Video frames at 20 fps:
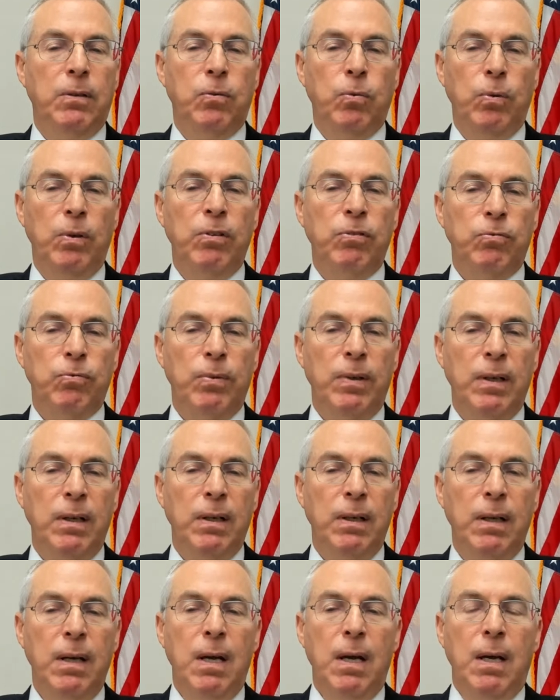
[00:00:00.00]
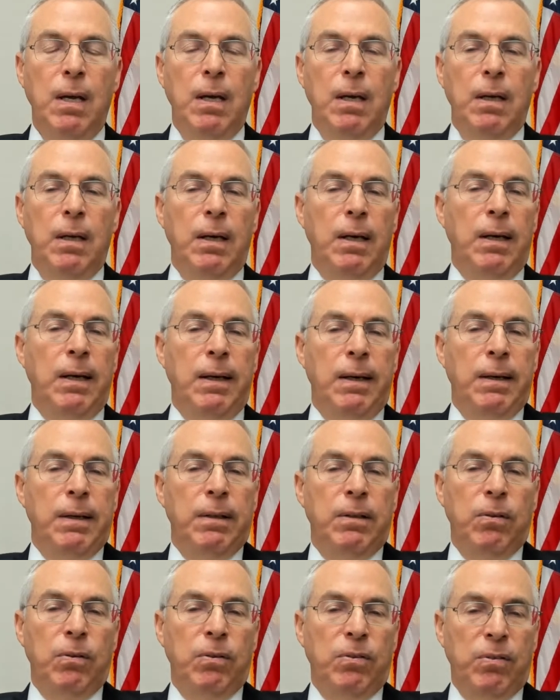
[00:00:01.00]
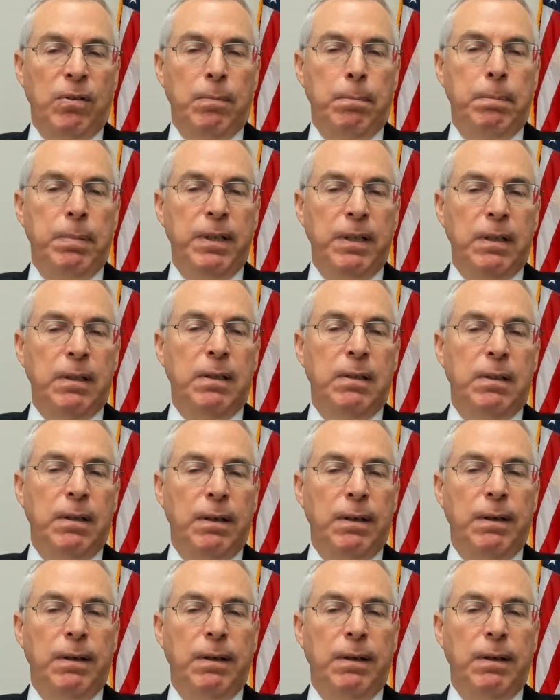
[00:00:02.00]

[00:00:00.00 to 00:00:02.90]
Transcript: to Israel. There's a big